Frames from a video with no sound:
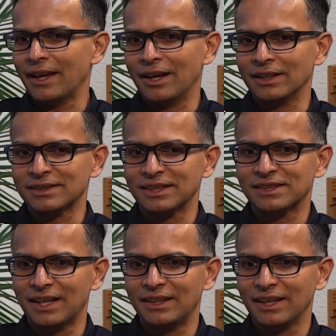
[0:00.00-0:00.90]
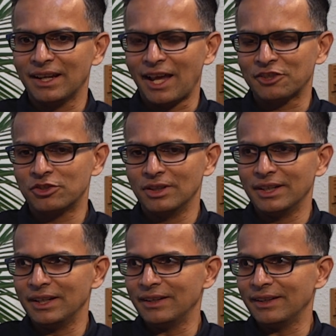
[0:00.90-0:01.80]
Such that they can
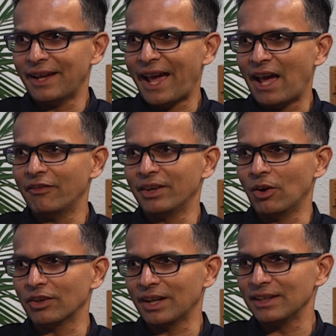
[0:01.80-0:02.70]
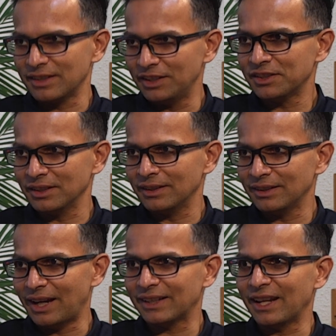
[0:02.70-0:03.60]
actually have an organization
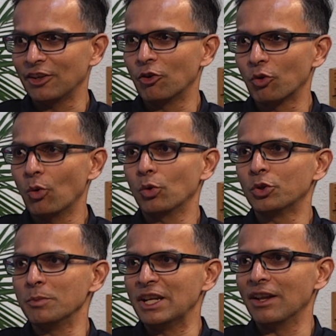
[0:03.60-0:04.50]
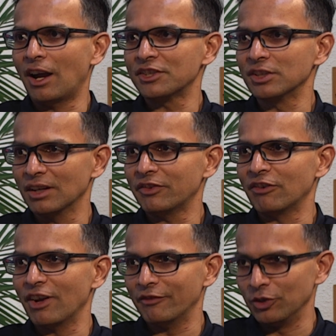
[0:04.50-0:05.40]
that can grow to be large enough in
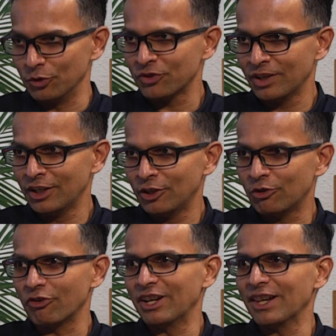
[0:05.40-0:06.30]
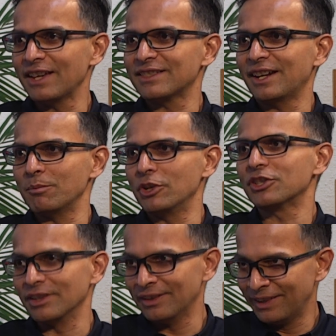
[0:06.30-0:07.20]
revenues to realize that
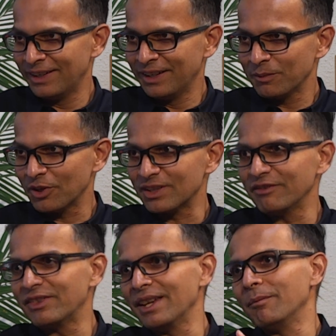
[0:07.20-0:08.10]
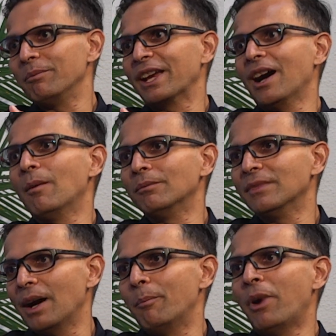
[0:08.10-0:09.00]
mission. Because if they become
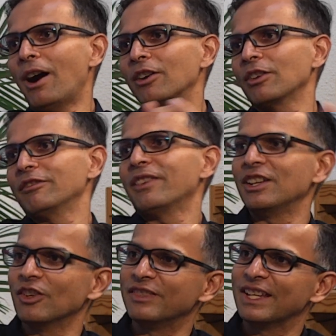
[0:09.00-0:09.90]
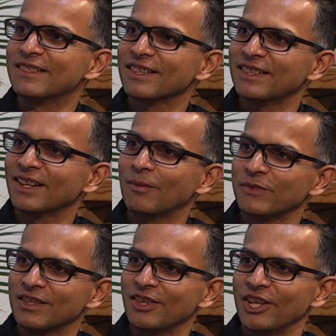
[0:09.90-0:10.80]
a part of any of the existing
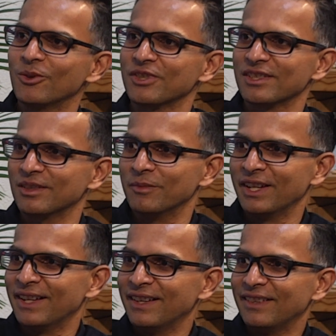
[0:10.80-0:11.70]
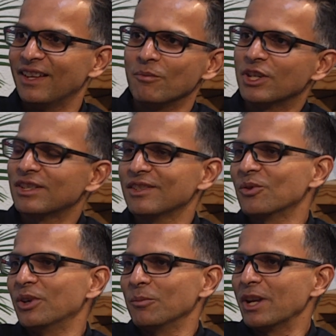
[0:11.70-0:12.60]
companies in the ecosystem, their mission is
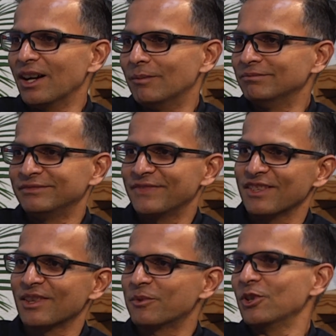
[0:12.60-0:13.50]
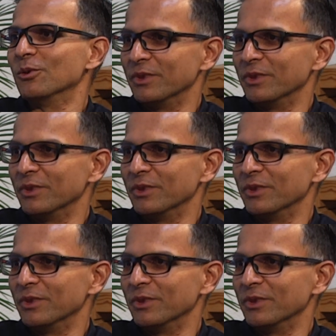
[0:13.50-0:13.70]
going to become just subsumed